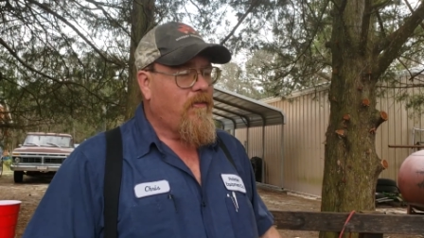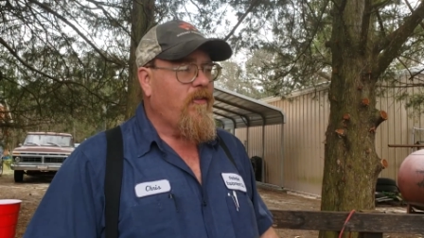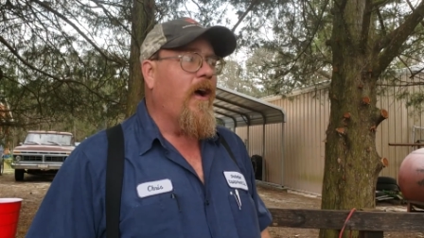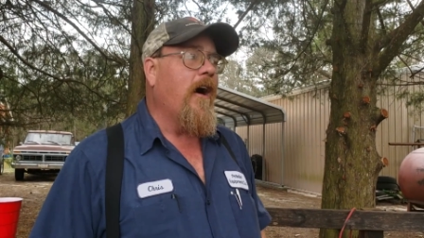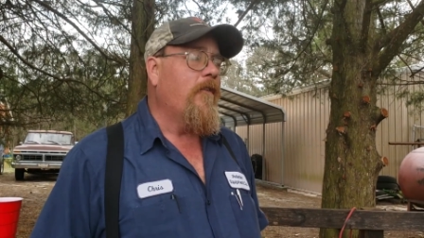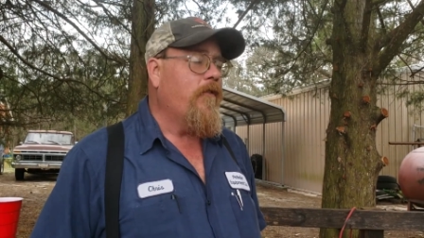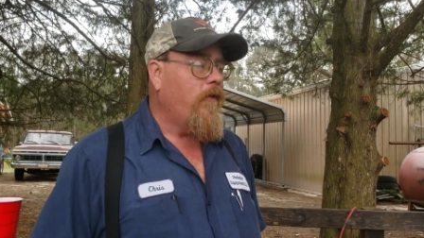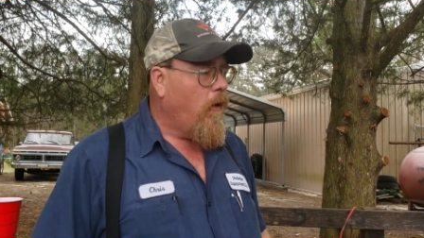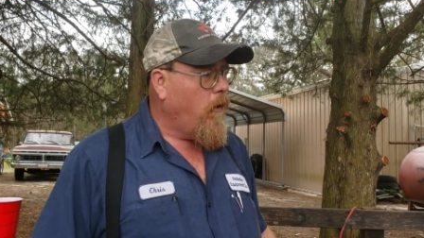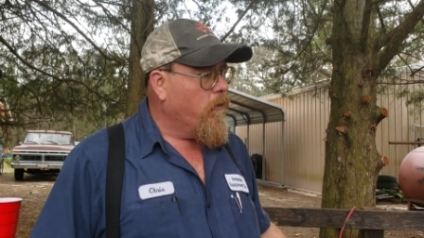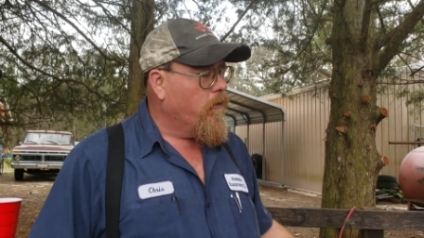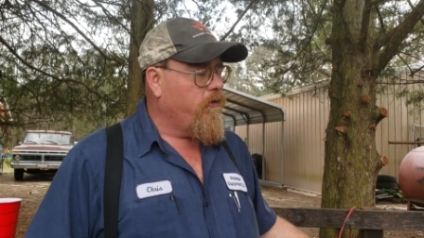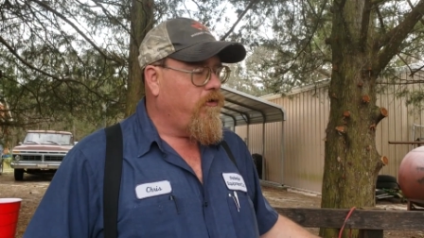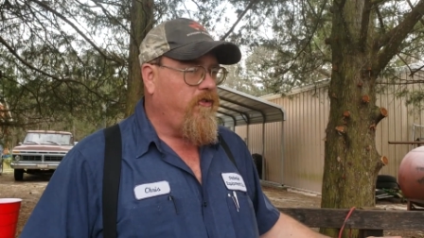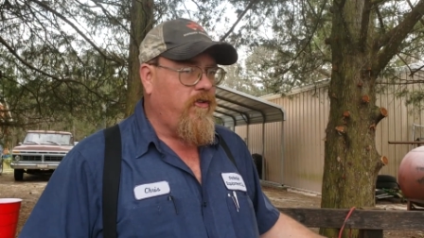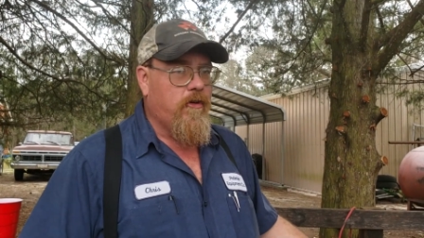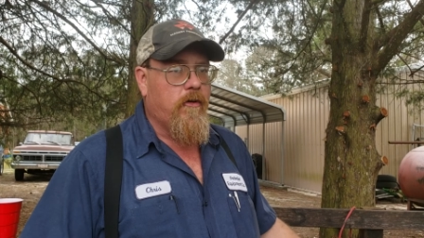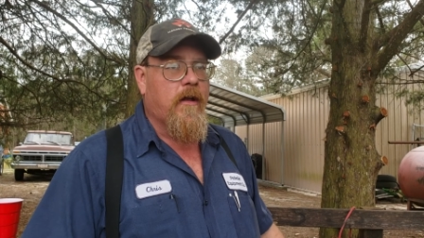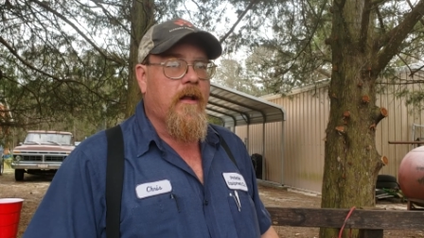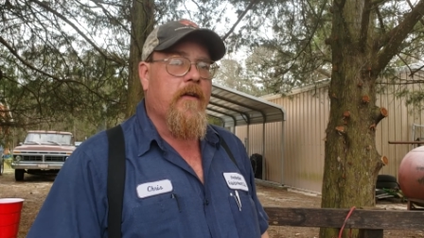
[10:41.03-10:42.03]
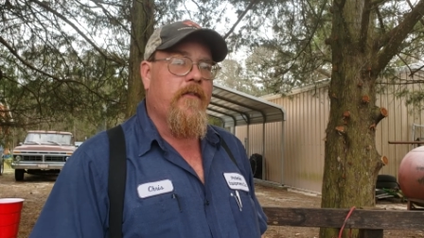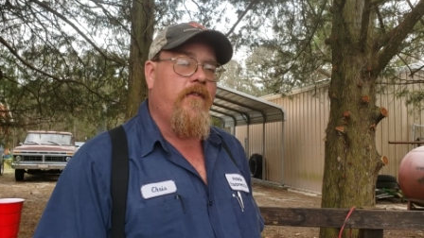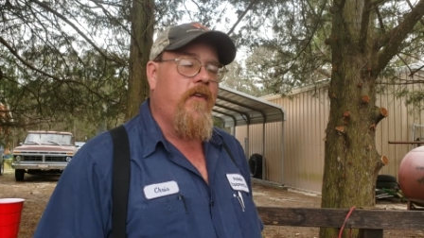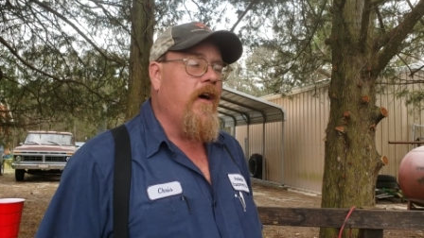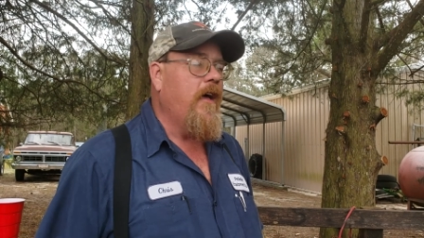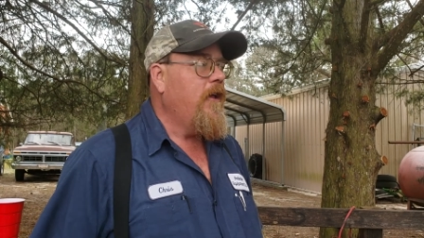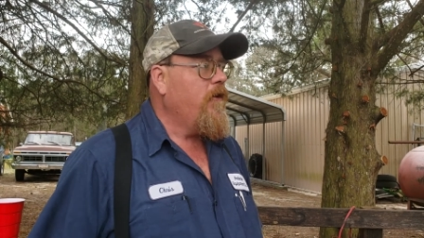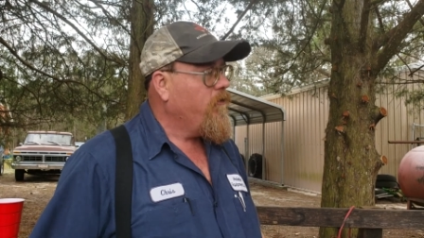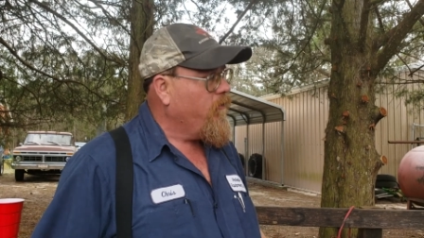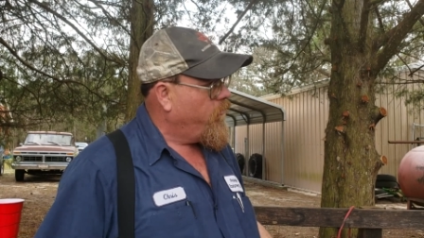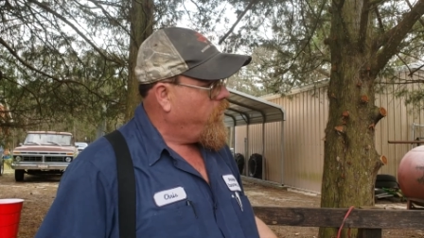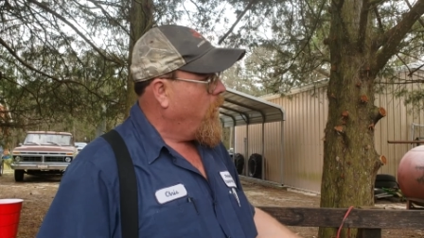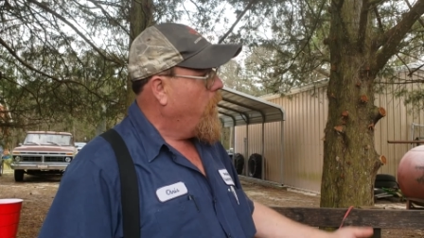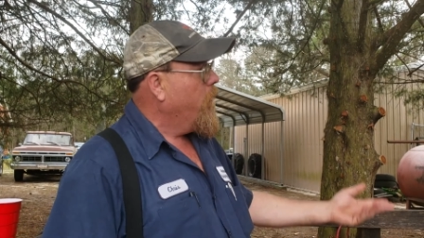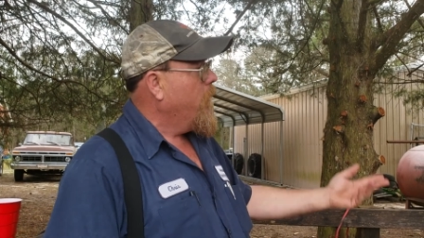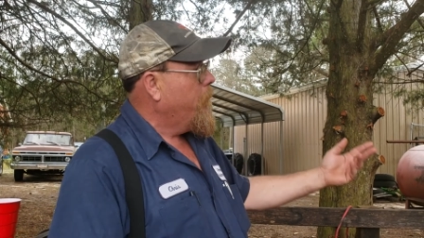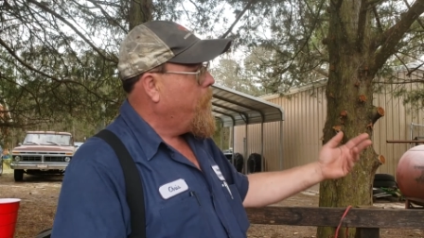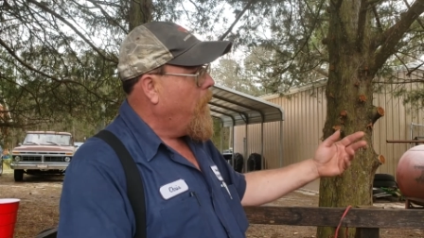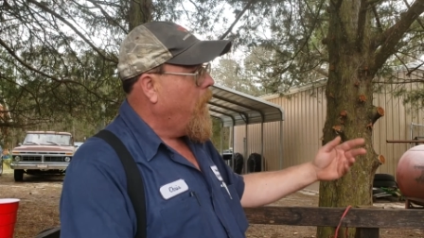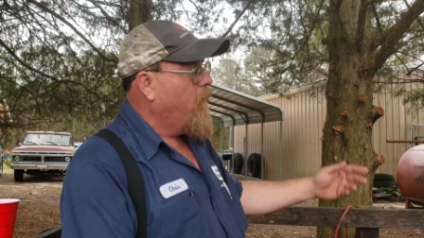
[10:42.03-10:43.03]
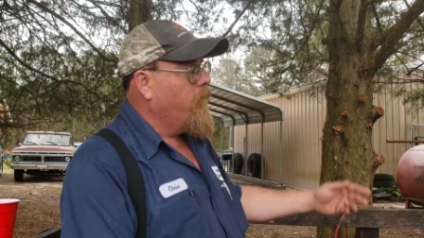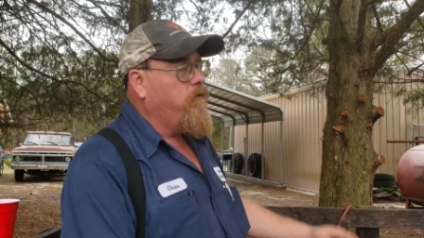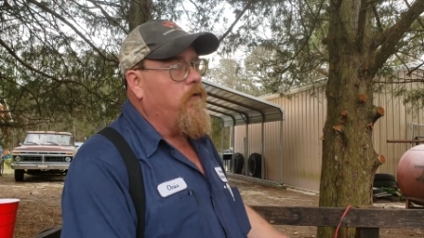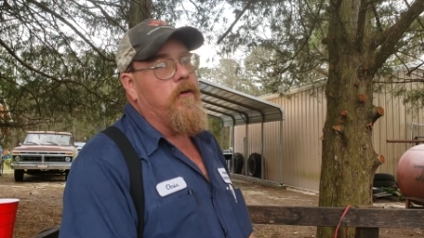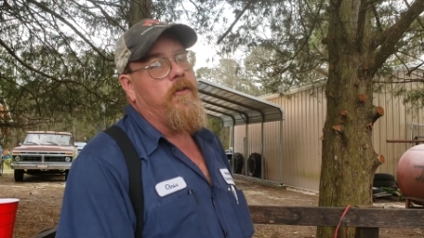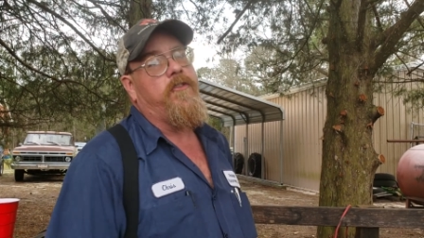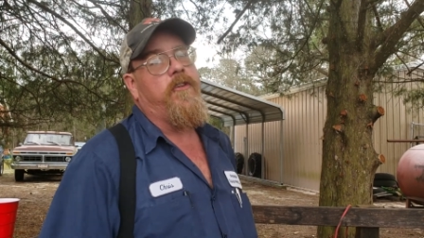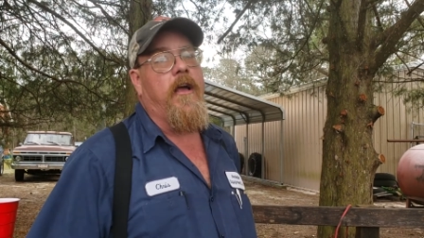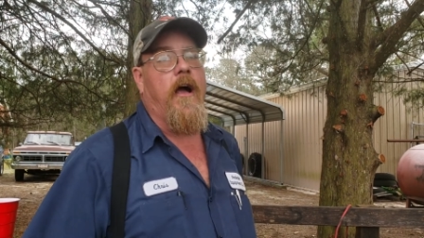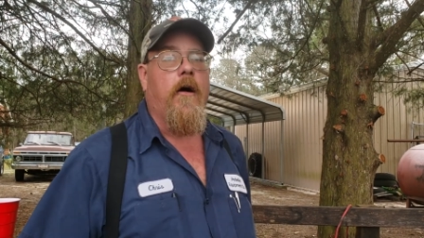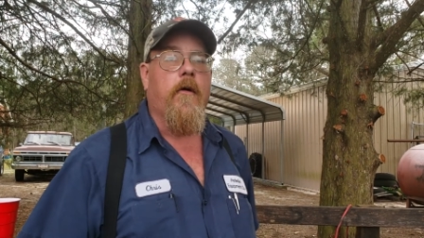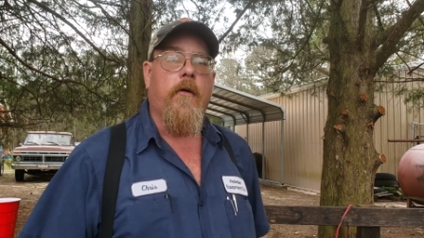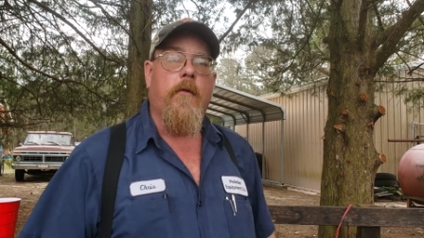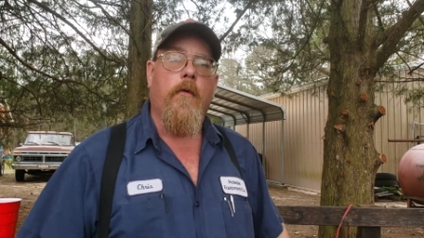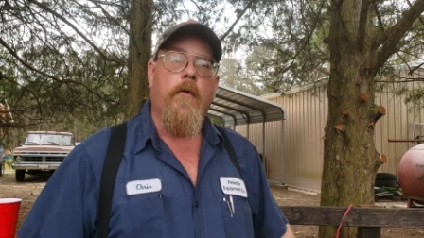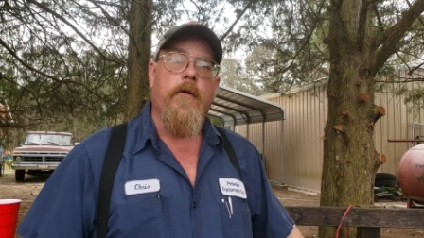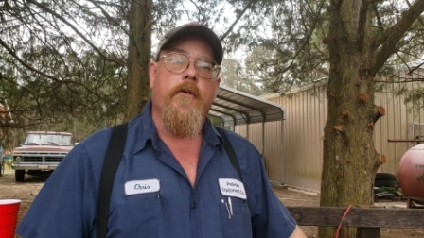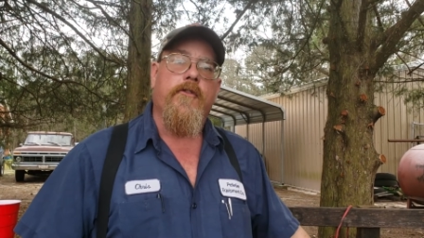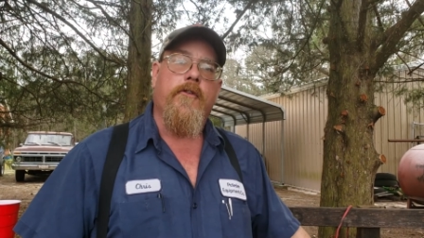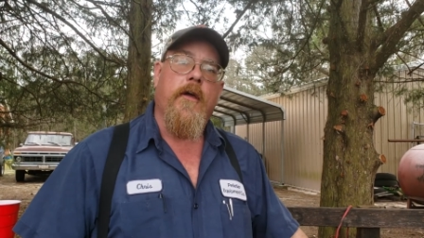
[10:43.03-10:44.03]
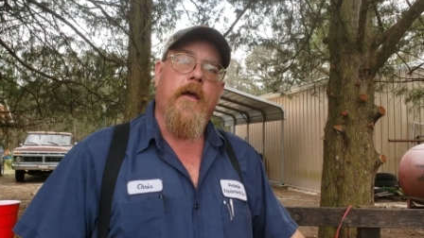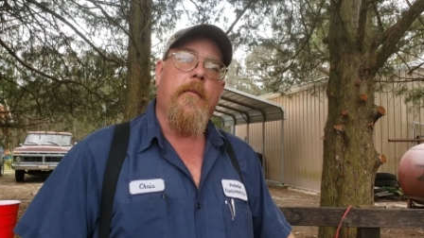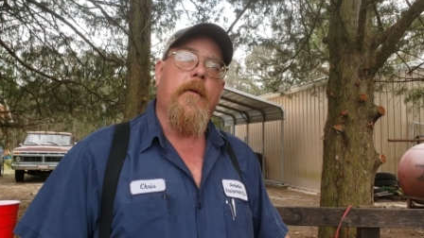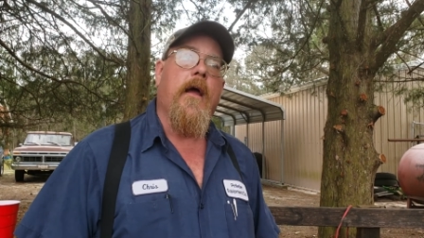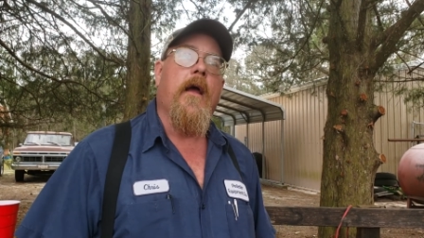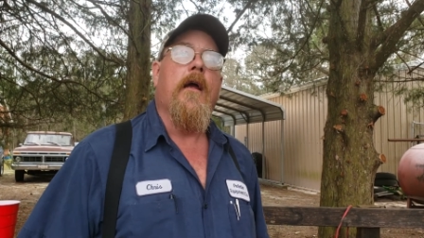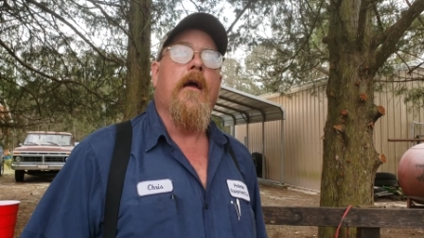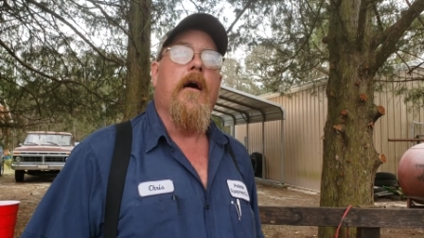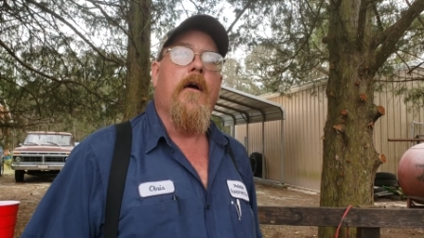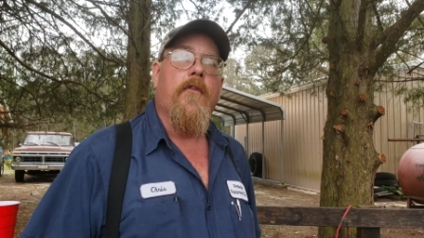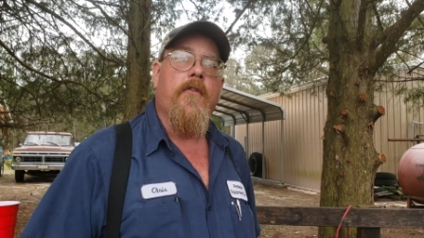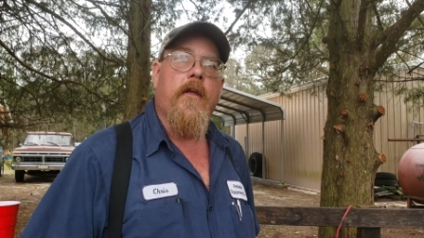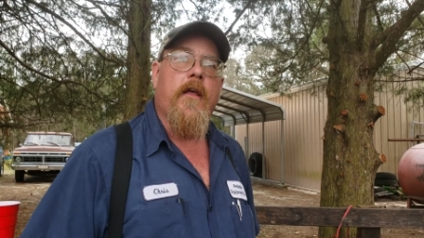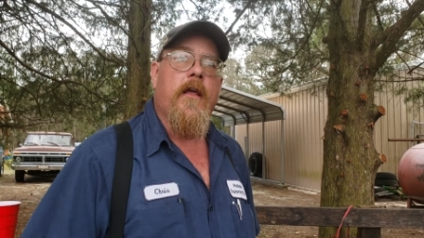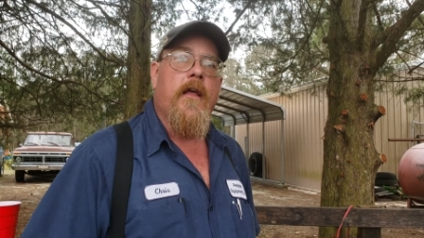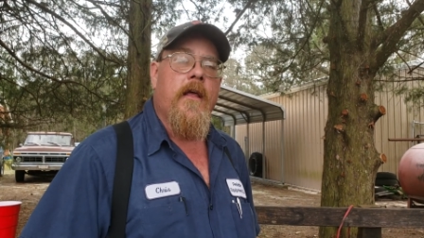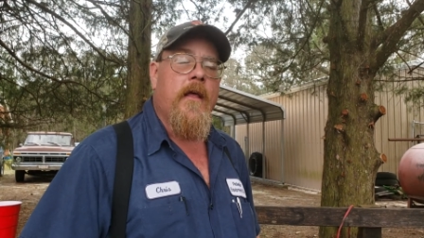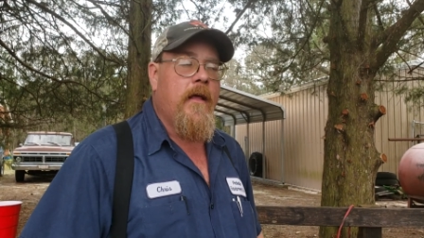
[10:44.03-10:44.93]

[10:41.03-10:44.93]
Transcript: It's awful hard to shoot it in the face and throw it in a pot full of scalding water and scrape the hair off it.